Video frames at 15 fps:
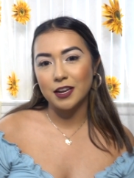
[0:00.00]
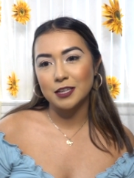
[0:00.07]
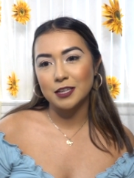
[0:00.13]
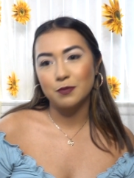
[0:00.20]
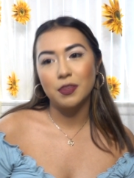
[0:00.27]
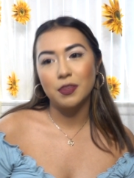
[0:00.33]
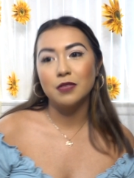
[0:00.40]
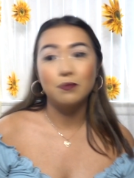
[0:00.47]
I
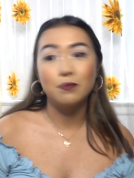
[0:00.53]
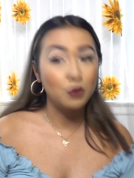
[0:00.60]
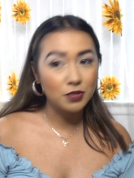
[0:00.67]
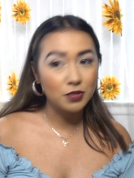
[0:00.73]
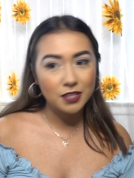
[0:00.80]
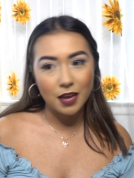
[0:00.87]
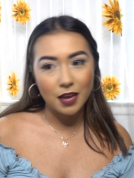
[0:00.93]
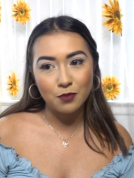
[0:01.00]
spend the most
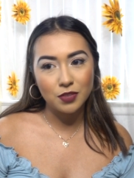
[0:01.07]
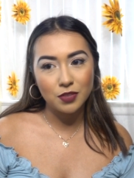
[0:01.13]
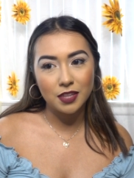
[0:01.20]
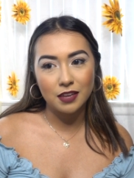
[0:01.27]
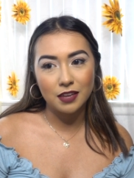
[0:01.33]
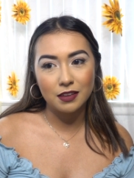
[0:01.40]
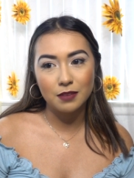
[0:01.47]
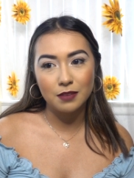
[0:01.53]
time with
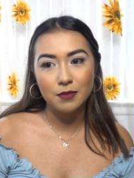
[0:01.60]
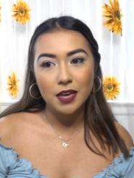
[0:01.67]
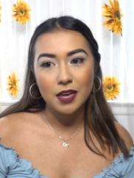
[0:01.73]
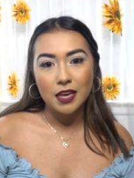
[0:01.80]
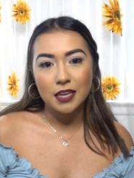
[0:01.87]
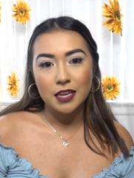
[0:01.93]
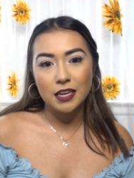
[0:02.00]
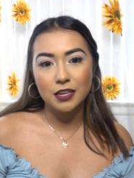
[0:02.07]
him.
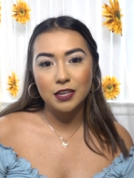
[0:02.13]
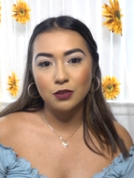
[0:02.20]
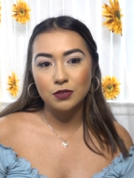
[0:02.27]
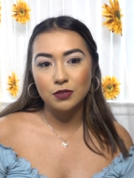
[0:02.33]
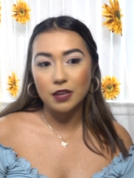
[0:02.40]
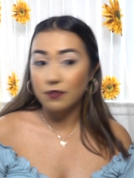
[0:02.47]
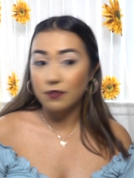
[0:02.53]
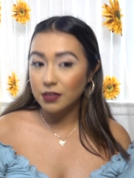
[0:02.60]
He knows
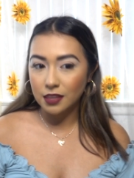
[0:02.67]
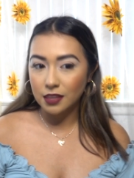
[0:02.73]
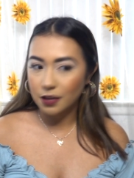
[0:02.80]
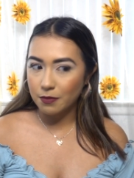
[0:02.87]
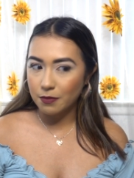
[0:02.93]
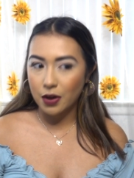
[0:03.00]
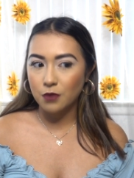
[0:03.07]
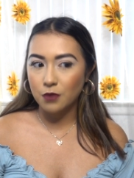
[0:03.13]
everything
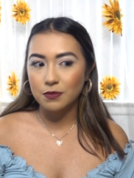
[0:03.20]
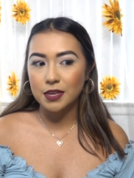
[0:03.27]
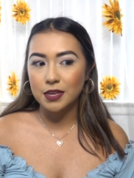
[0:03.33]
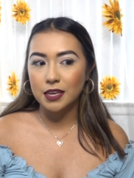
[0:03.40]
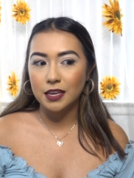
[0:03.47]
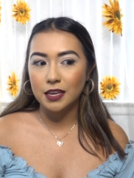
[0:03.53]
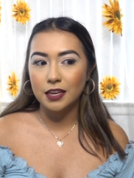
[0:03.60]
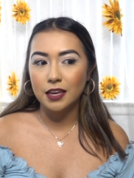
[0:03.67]
about
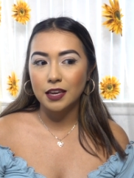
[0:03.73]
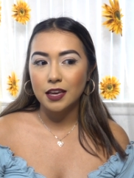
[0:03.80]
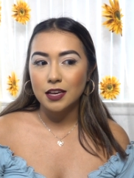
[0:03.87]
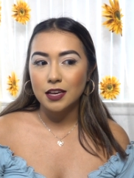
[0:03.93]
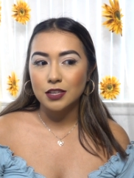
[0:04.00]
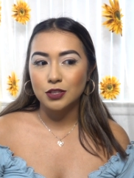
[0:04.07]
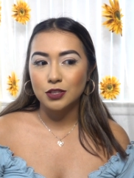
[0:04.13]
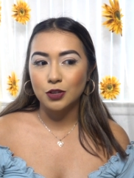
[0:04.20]
me.
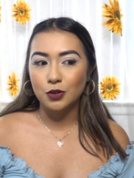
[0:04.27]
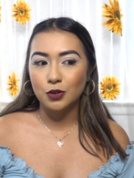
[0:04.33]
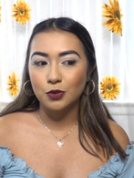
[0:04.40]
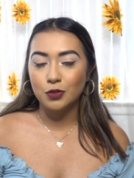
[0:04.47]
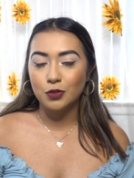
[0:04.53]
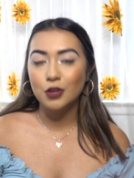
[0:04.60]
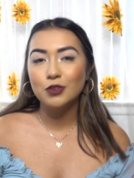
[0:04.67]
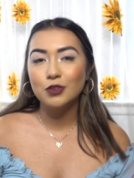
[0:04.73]
So
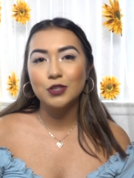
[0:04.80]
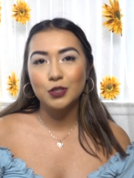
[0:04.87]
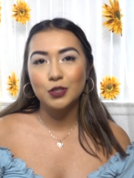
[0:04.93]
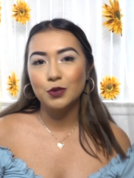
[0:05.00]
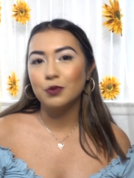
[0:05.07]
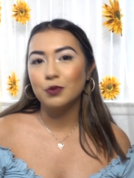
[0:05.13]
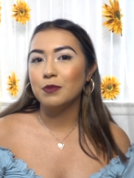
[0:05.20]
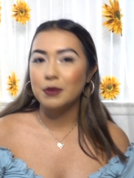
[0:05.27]
those two
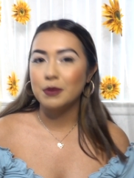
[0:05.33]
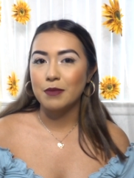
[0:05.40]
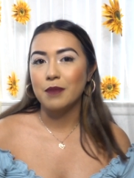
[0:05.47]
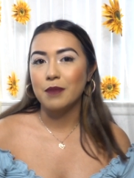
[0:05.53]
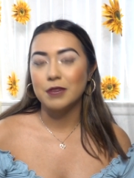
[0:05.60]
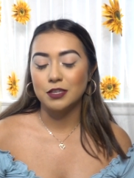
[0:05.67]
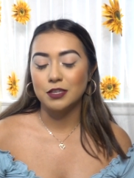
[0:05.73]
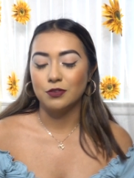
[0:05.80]
would be my
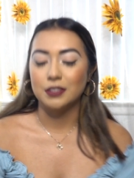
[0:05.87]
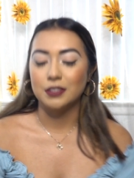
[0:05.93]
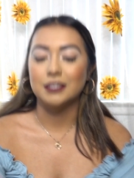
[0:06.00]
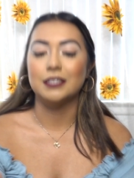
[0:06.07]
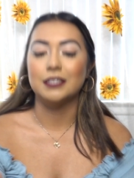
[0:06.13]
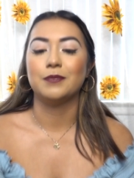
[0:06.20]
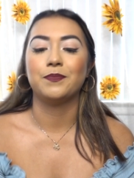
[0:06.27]
best friends.